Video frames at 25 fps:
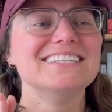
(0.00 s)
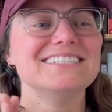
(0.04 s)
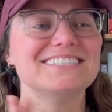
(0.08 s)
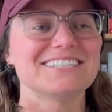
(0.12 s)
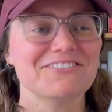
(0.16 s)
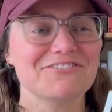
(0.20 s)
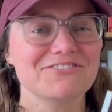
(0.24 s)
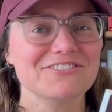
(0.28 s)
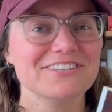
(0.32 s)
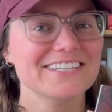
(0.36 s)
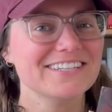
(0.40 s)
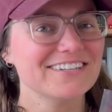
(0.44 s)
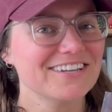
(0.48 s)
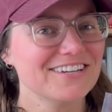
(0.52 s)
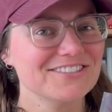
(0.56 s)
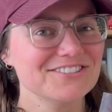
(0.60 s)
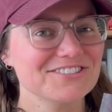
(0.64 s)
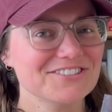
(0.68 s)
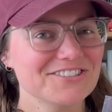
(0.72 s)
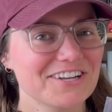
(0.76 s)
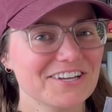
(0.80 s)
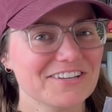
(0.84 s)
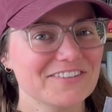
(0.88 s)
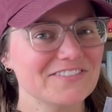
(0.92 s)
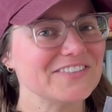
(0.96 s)
Definitely an
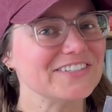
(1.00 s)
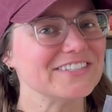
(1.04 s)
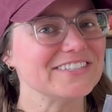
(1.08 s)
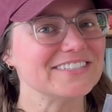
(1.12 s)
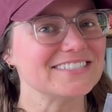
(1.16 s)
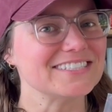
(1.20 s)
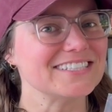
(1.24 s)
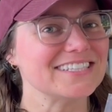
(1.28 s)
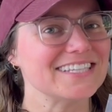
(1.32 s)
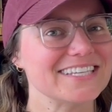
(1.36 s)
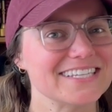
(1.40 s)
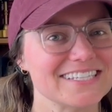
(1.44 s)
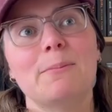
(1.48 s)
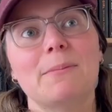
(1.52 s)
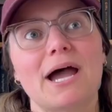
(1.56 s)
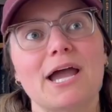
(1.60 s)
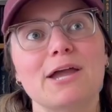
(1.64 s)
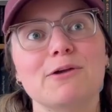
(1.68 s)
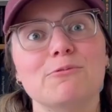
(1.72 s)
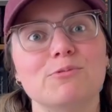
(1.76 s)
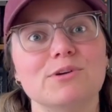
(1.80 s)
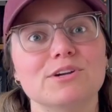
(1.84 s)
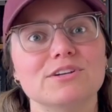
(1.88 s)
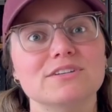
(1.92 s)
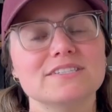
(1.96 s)
underdog feel to this.
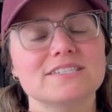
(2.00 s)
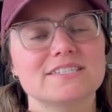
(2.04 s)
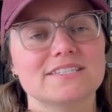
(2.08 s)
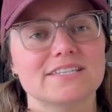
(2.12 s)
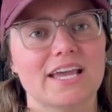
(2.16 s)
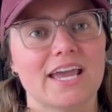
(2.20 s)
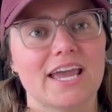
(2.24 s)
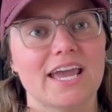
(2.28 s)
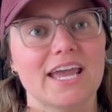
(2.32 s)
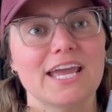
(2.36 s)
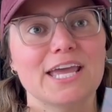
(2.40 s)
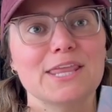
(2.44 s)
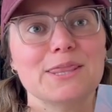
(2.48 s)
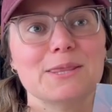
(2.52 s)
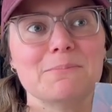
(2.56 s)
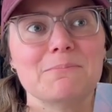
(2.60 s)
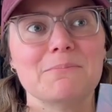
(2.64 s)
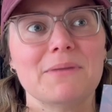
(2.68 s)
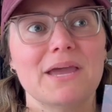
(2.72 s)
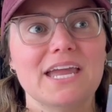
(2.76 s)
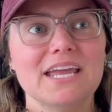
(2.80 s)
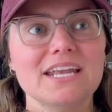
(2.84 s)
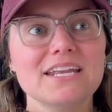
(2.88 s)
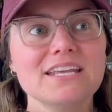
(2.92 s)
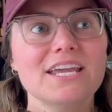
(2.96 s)
I will say the
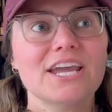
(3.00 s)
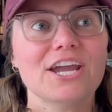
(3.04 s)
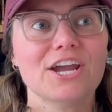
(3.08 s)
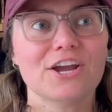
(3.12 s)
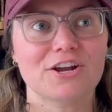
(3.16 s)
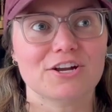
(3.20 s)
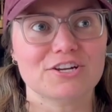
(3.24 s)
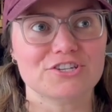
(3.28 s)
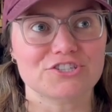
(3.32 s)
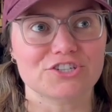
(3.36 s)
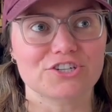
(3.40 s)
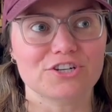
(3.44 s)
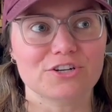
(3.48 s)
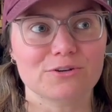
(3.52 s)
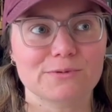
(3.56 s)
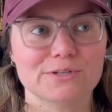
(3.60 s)
main character,